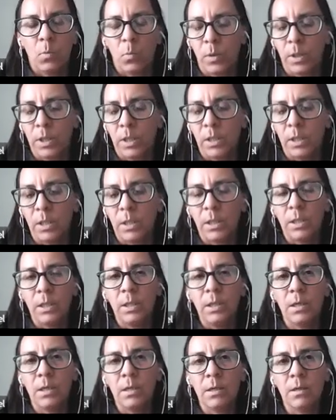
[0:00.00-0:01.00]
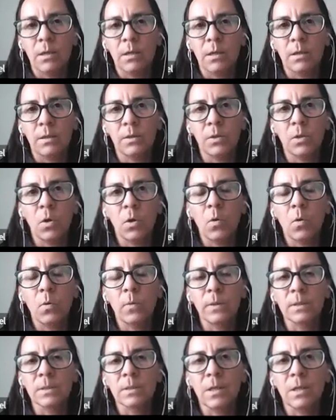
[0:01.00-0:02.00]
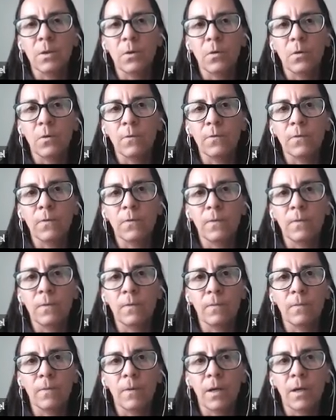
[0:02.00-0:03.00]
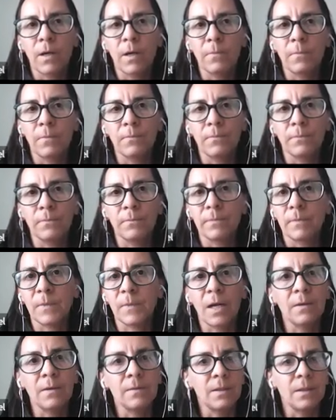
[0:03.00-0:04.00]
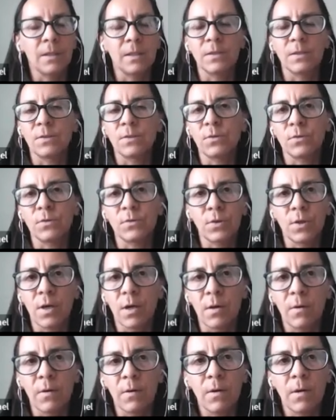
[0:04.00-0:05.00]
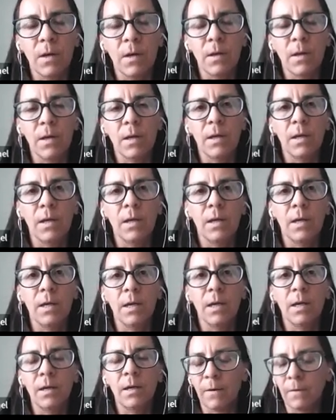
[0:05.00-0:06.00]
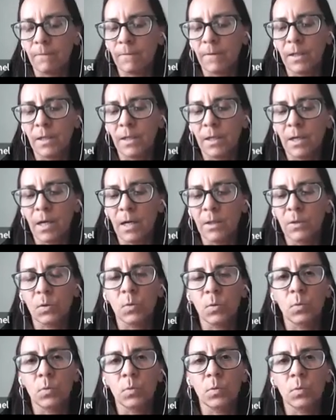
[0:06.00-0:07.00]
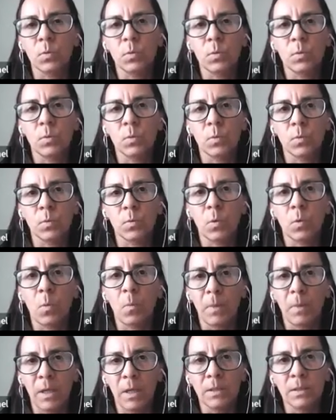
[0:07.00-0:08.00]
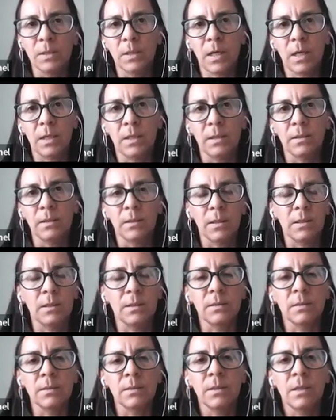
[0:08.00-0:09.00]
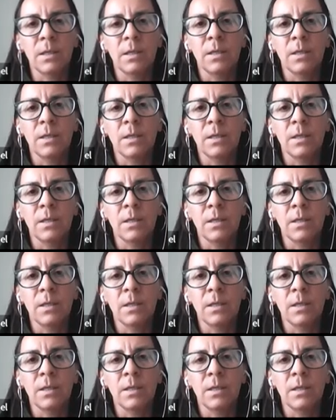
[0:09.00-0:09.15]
We know there's a lot of candidates chair and are very kind to comment and